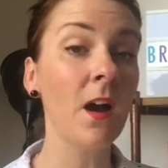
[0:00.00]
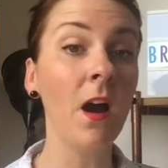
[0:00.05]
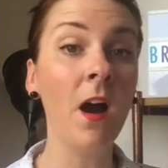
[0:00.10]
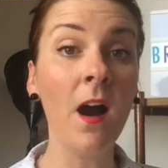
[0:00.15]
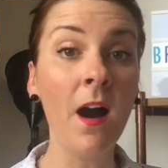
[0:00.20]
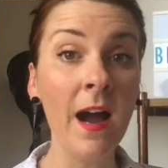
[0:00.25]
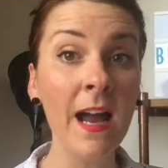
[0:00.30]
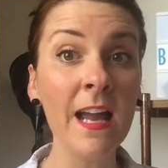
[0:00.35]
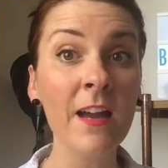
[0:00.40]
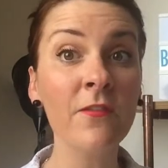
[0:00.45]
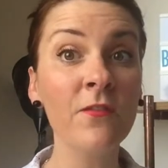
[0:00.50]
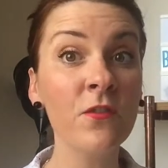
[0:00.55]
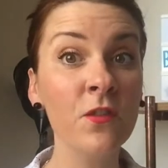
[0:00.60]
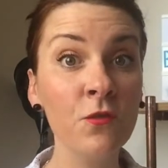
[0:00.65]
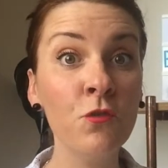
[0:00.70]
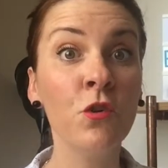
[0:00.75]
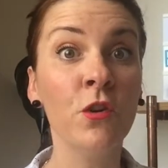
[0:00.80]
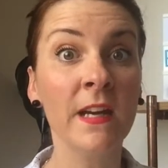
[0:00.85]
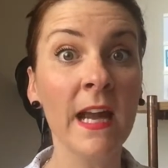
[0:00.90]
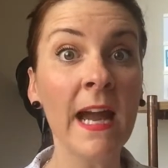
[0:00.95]
I have
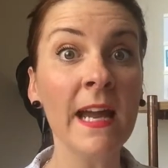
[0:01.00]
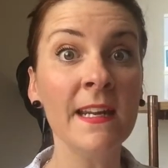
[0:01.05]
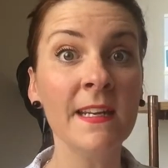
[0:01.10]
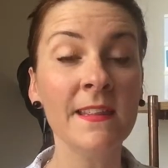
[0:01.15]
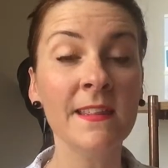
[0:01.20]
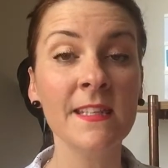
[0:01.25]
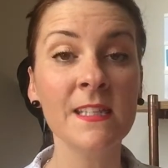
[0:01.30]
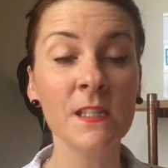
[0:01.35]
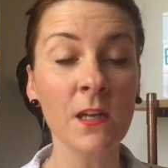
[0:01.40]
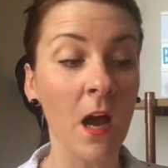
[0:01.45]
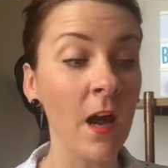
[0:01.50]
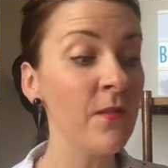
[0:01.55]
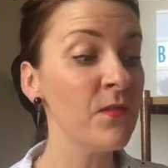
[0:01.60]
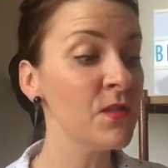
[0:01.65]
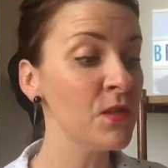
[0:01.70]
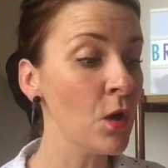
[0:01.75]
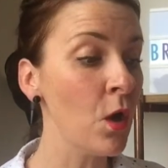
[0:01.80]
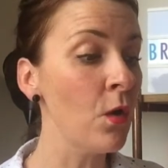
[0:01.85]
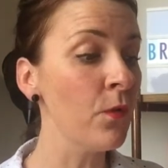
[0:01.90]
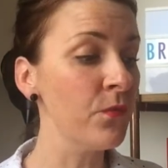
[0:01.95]
created this, I've
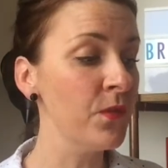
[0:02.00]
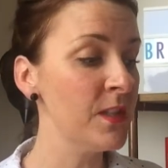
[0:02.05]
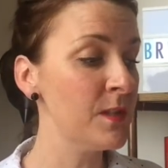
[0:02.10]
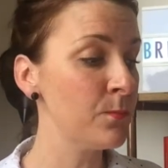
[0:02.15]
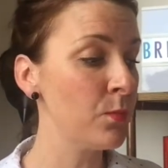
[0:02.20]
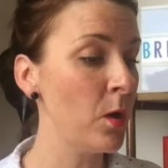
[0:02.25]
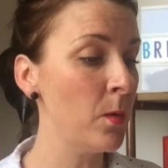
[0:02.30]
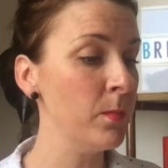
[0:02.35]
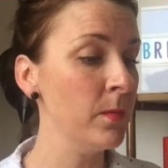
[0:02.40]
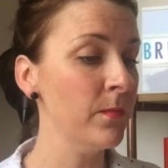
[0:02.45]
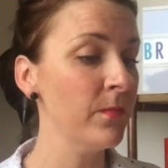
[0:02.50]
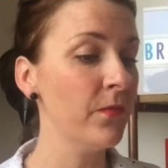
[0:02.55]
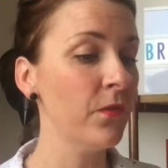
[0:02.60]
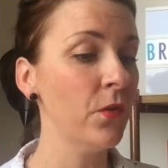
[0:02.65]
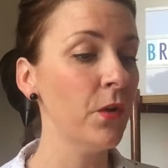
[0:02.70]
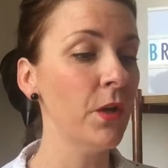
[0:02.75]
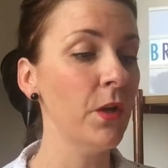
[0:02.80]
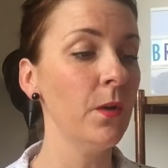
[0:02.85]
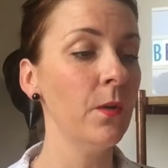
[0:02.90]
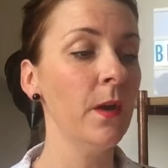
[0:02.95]
solved this problem for
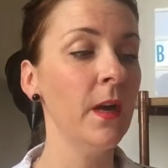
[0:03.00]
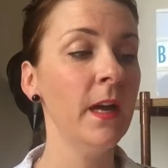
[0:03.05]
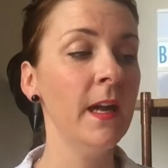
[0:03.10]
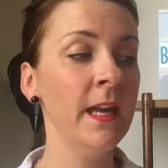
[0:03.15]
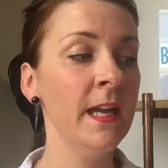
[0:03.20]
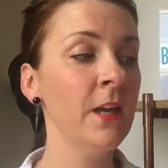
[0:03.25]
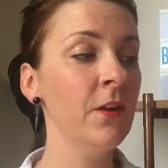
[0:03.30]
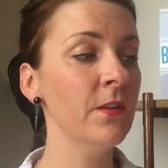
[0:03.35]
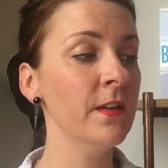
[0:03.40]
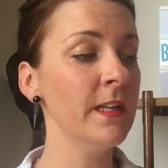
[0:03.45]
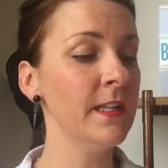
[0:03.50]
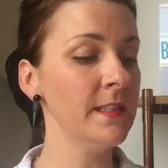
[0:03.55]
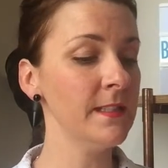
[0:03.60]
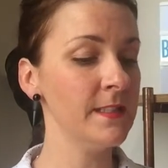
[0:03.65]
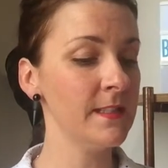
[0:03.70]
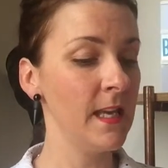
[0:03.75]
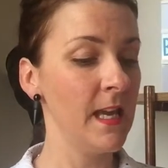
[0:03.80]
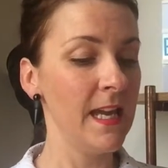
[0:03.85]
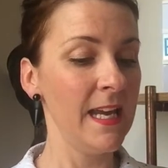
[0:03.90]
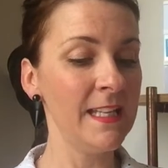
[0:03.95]
you. Here it is.
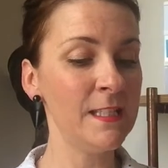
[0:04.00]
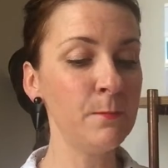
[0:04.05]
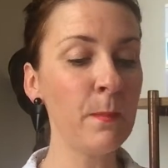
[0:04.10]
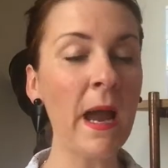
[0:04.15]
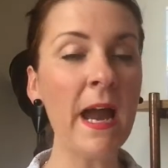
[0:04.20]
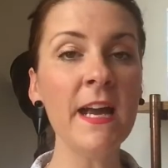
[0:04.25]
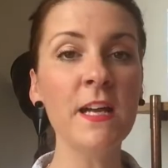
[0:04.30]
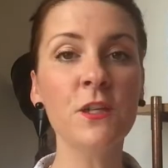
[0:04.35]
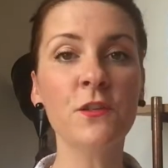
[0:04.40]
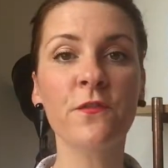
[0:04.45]
It's page